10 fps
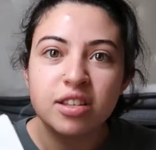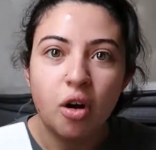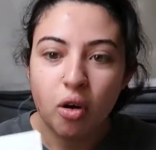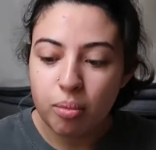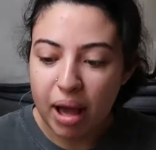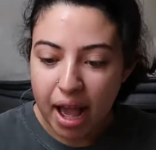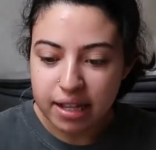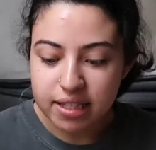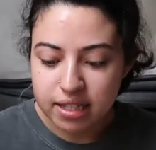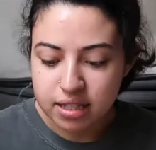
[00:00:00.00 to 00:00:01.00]
is a whole
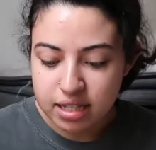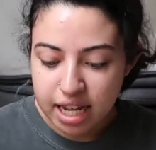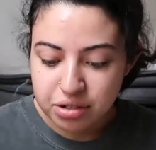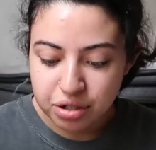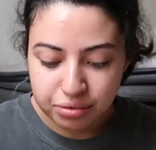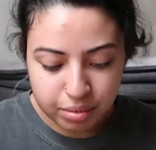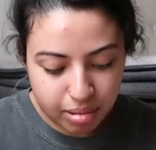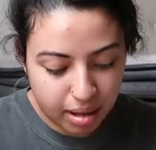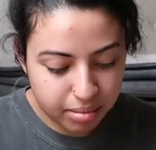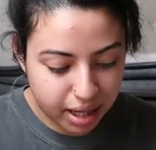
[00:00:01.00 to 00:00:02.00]
box. It's Nature
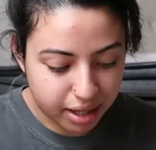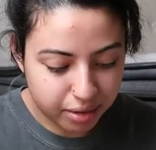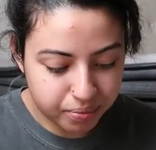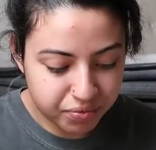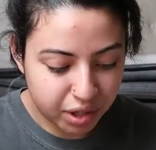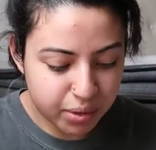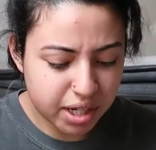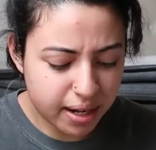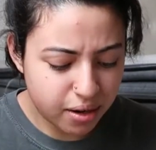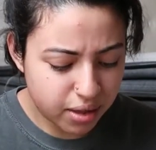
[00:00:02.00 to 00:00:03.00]
Republic,
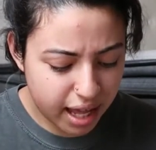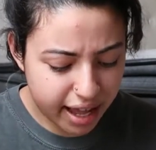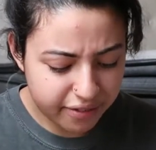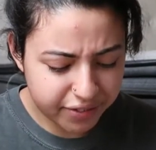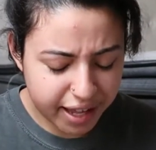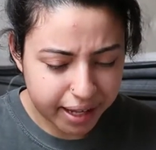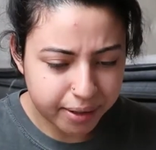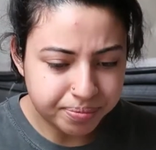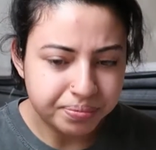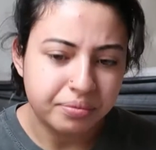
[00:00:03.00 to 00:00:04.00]
which I know they have like,
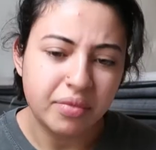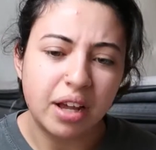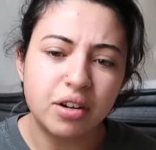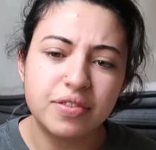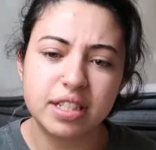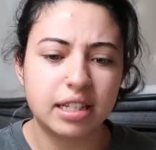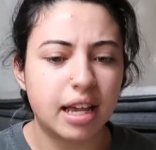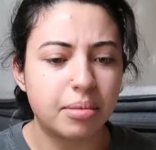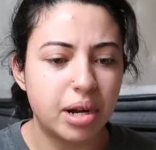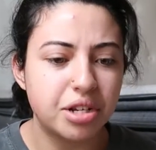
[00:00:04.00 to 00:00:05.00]
I don't know if it's
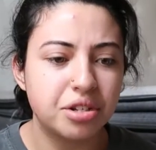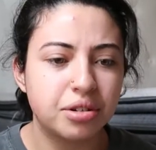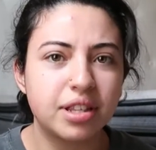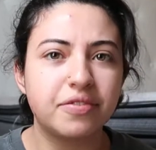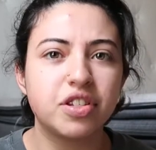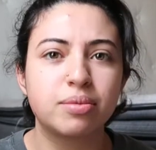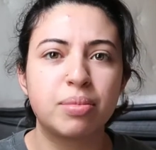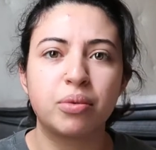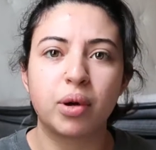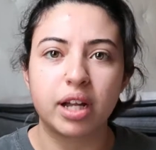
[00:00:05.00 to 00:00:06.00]
collaboration or they've just
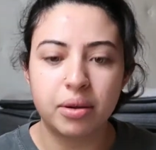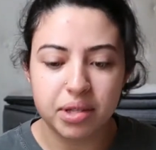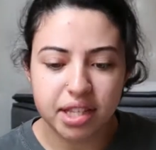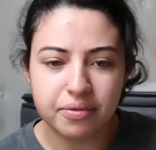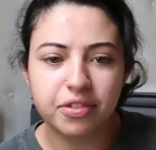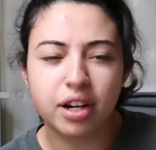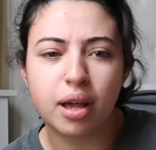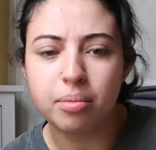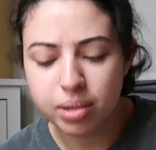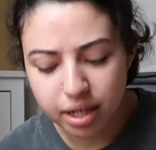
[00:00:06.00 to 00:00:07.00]
been working with them for a
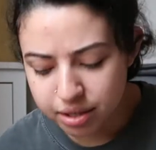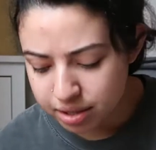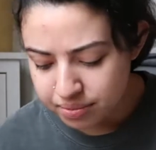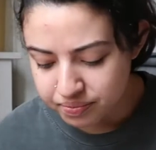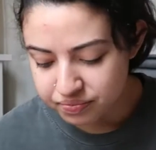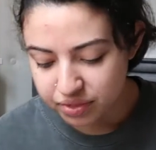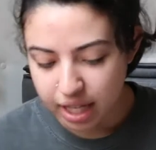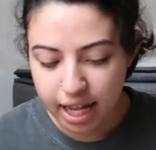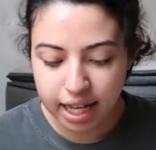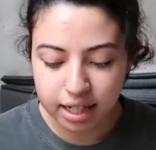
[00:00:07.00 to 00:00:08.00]
couple years.
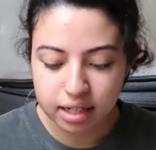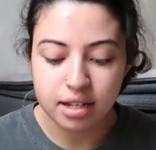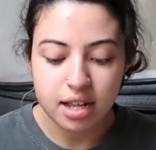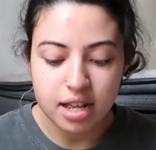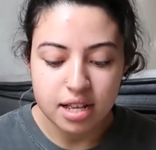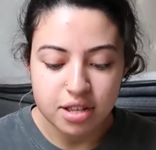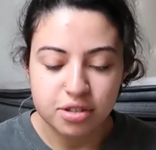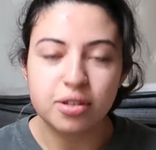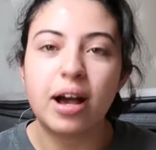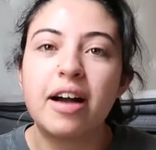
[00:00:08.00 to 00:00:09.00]
And so